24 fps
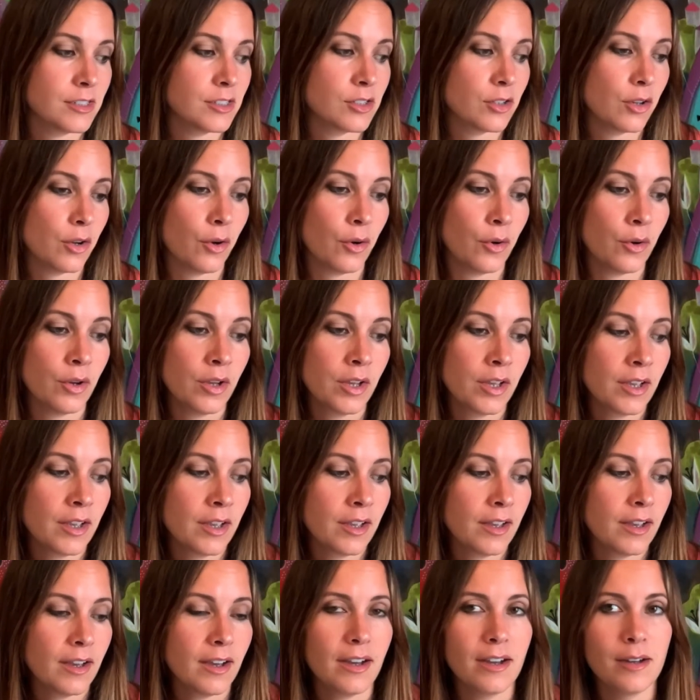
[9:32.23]
So
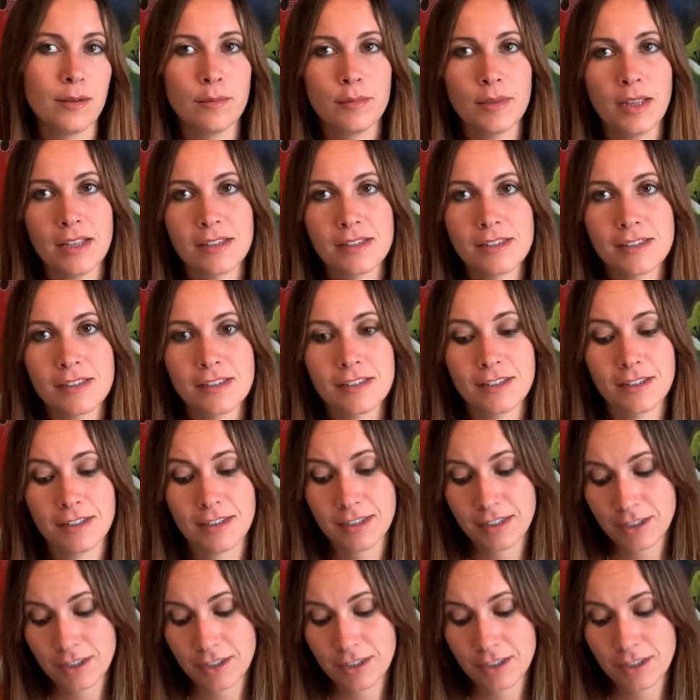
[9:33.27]
that's the